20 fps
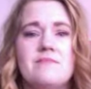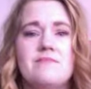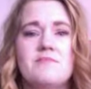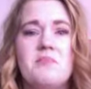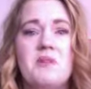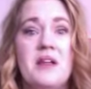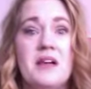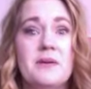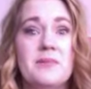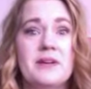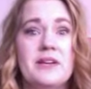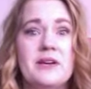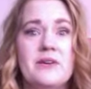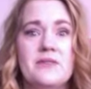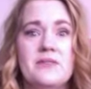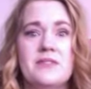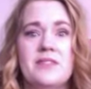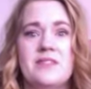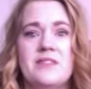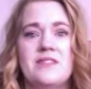plug my
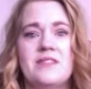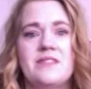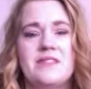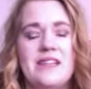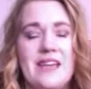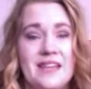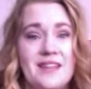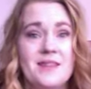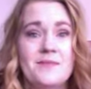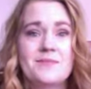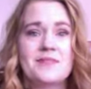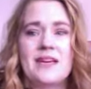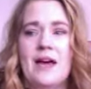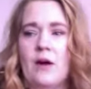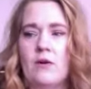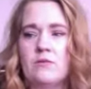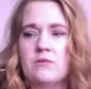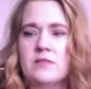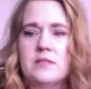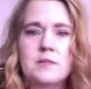nose and get them
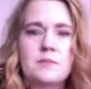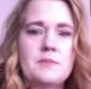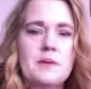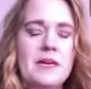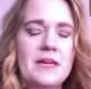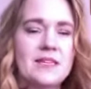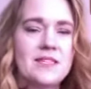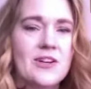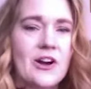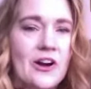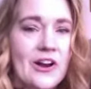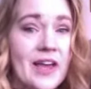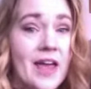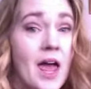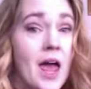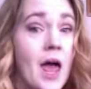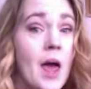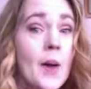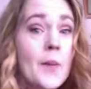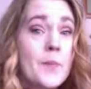down, sorry,
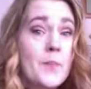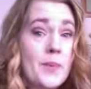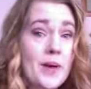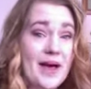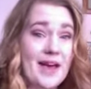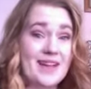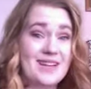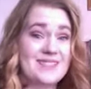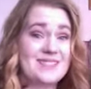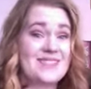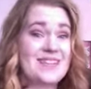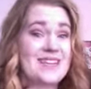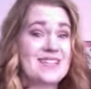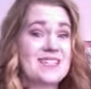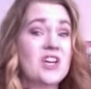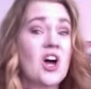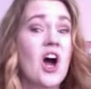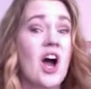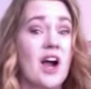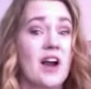but
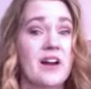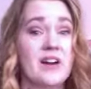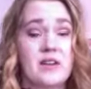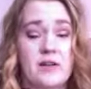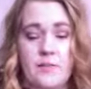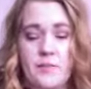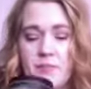it's hard.